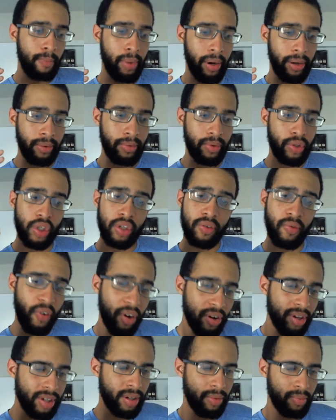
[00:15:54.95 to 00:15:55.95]
But just
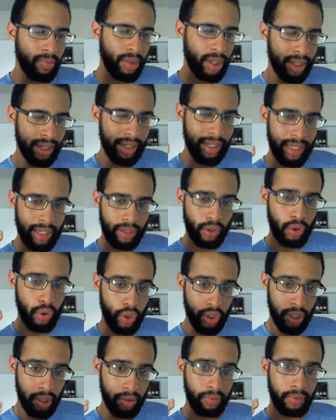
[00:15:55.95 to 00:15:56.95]
focus on what it is that you
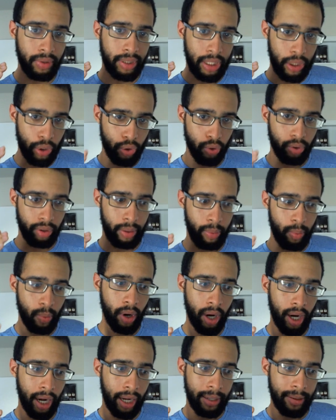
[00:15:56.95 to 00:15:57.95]
genuinely, truly
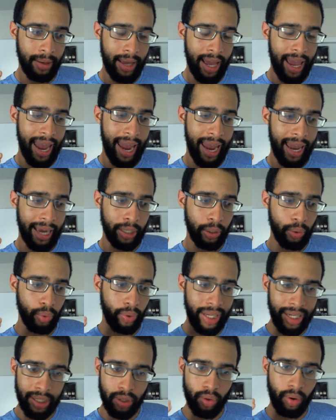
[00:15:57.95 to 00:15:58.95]
want. And
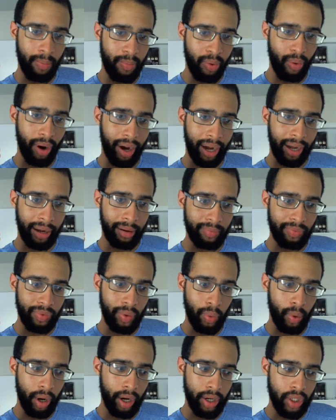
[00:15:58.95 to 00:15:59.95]
you'll get to a point
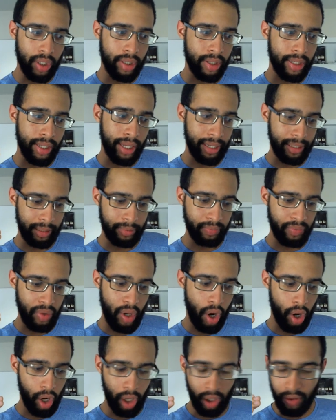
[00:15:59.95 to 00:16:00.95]
where it's just like,
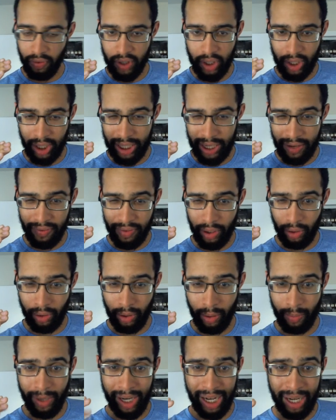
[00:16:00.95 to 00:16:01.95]
all of a sudden, even though
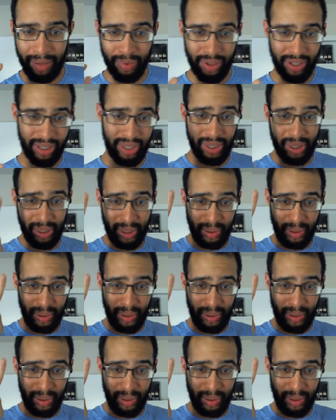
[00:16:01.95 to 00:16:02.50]
your mind was